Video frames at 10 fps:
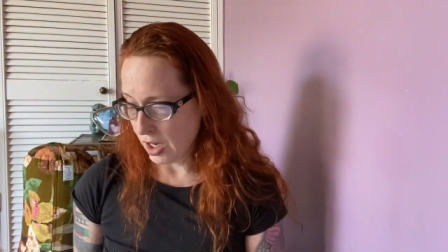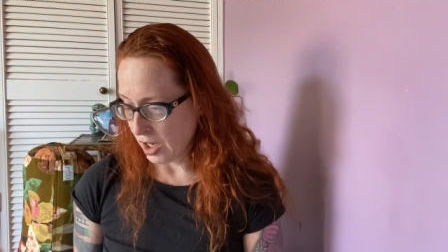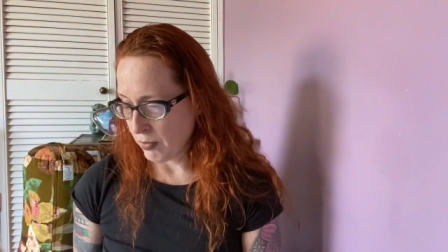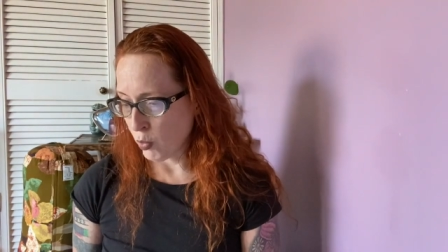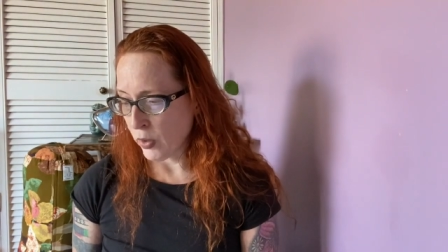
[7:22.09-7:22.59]

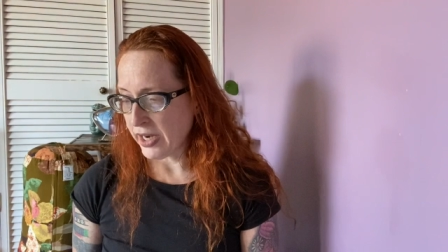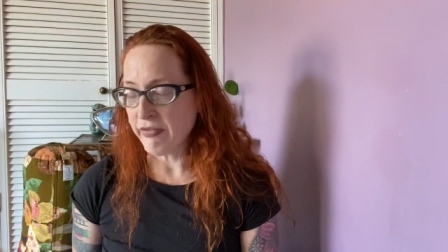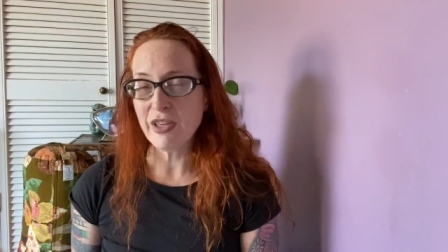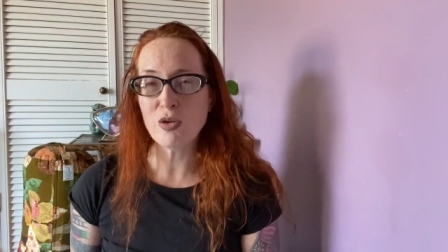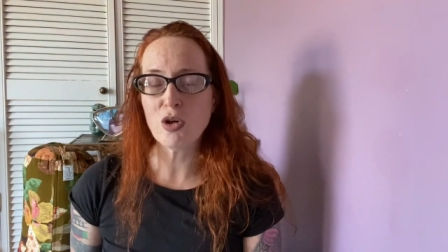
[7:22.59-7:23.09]
Um, whenever
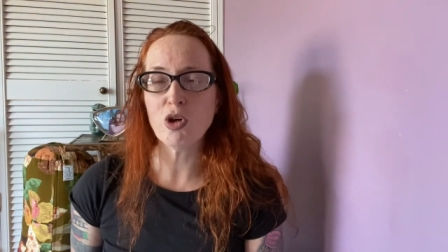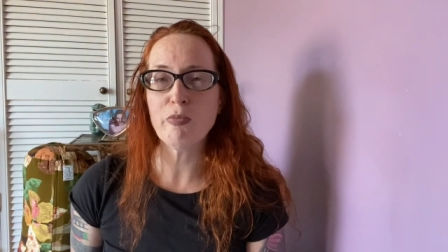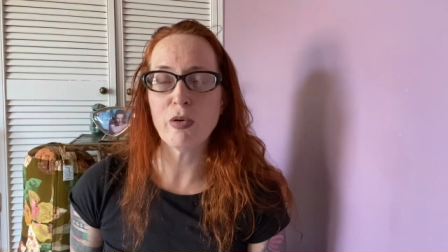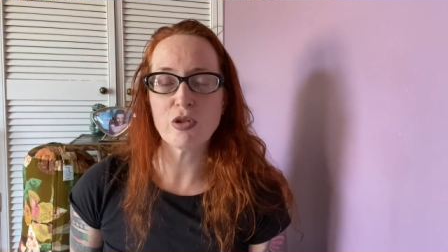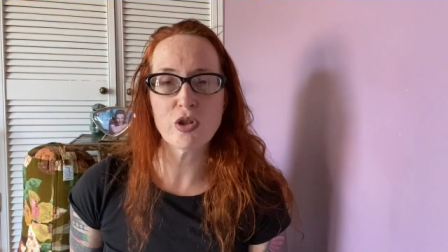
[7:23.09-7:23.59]
you
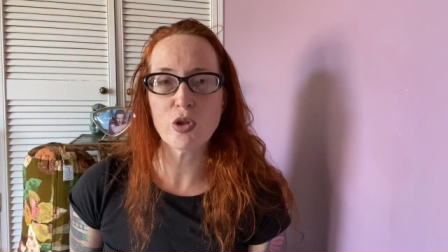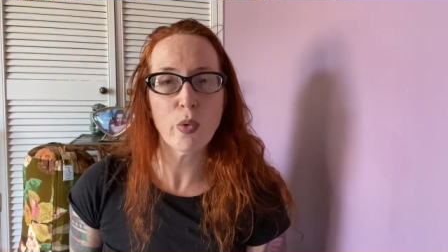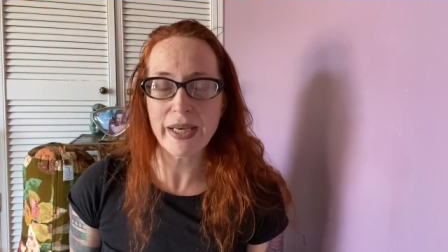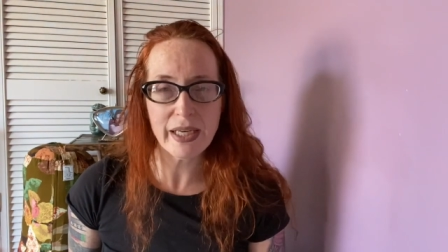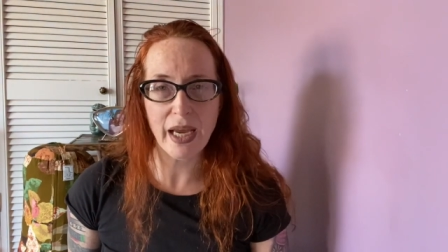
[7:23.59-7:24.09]
come to
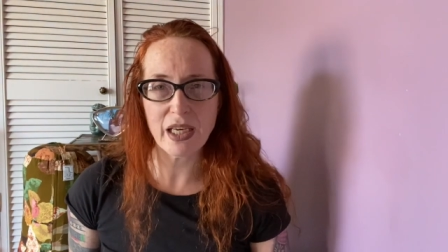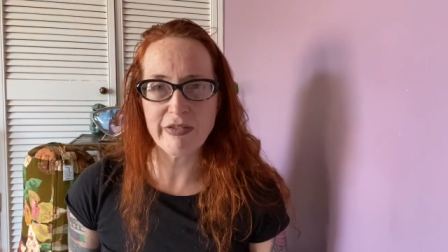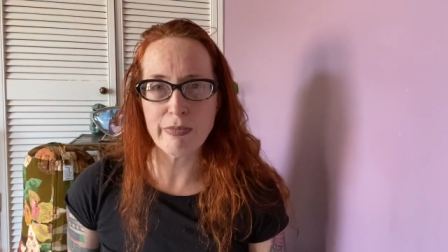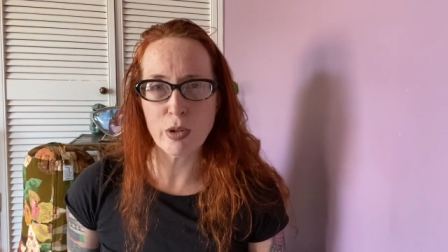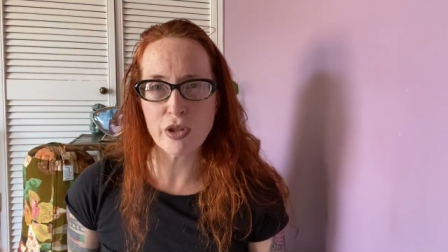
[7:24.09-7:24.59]
any kind of
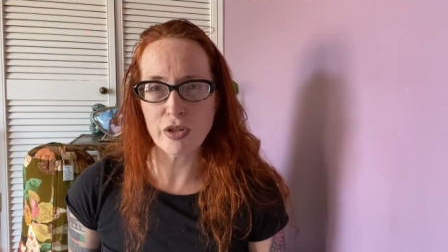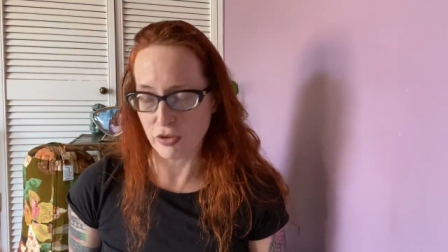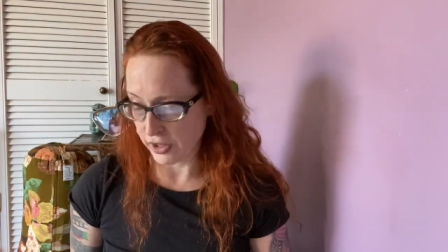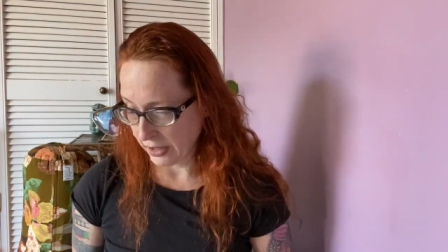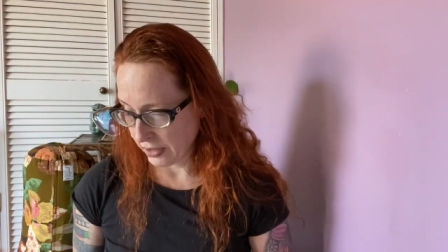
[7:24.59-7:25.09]
emotional
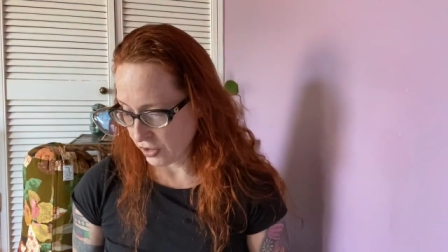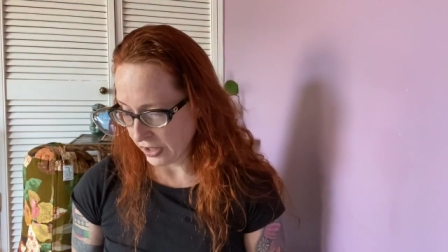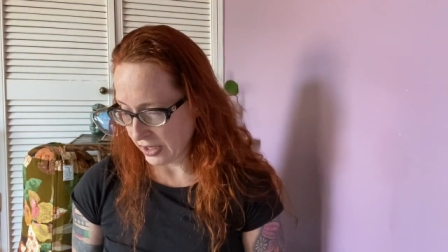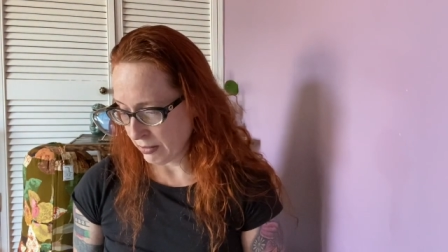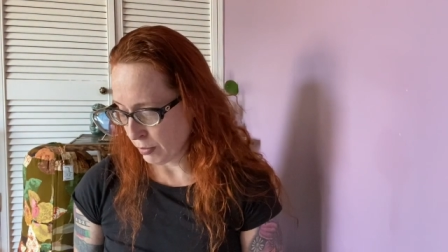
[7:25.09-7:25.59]
challenge,
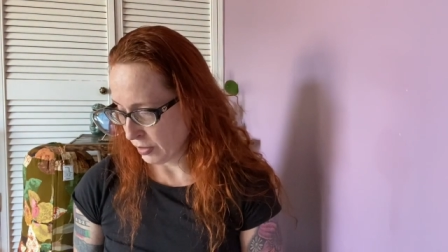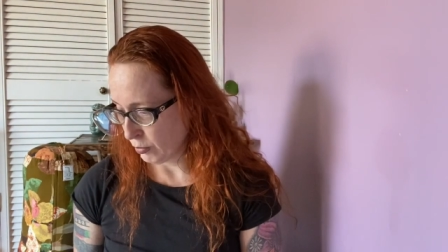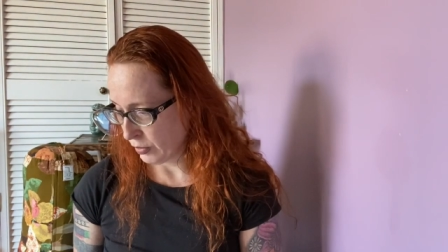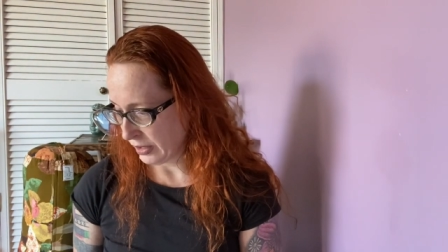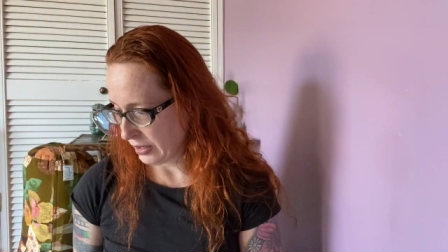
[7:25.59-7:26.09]
any point
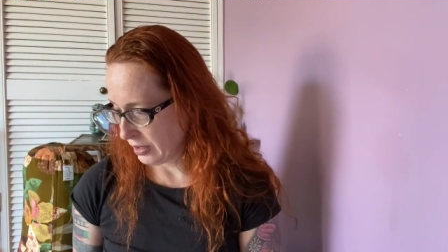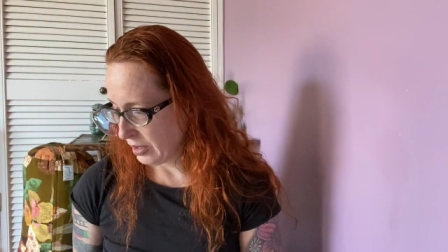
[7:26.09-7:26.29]
within